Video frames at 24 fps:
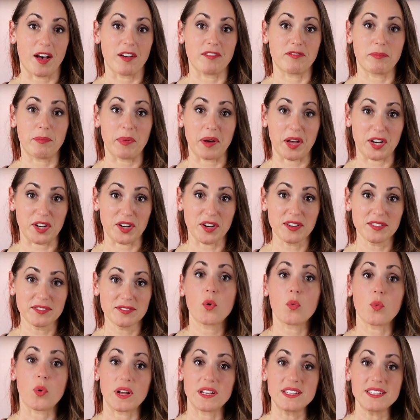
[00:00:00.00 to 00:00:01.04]
of butter,
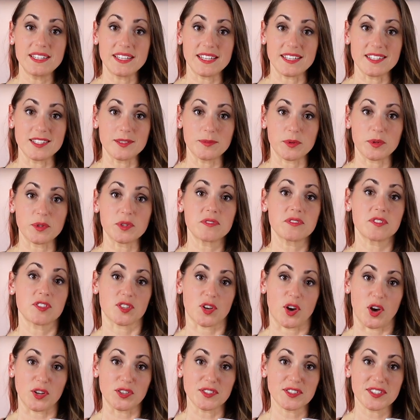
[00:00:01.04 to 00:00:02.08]
1 teaspoon of
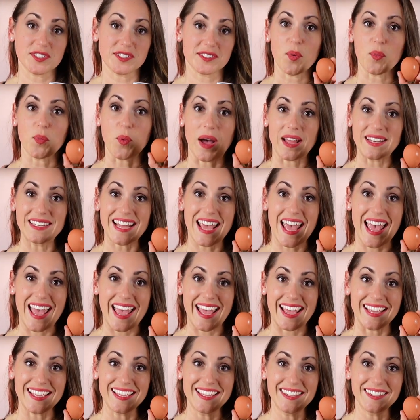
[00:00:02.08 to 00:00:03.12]
salt, 1
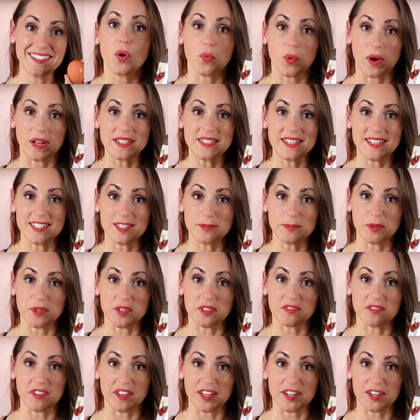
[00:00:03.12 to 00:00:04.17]
egg, 1 teaspoon
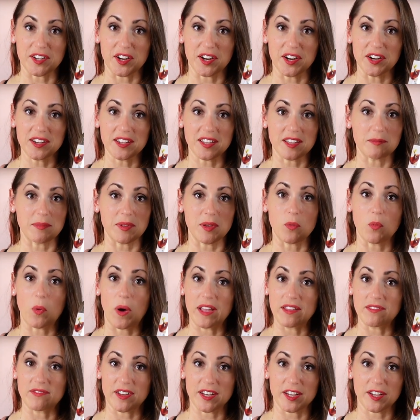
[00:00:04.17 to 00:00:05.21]
of vinegar, can be
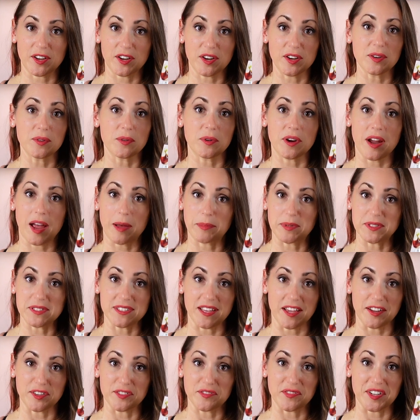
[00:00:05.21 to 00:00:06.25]
white vinegar or apple
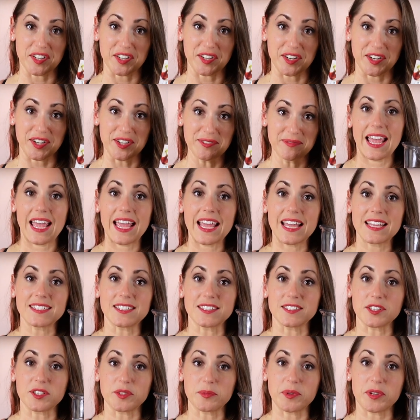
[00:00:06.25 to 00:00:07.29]
cider vinegar, and a
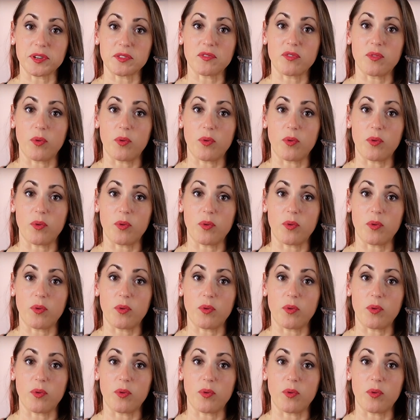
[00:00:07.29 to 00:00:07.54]
little bit of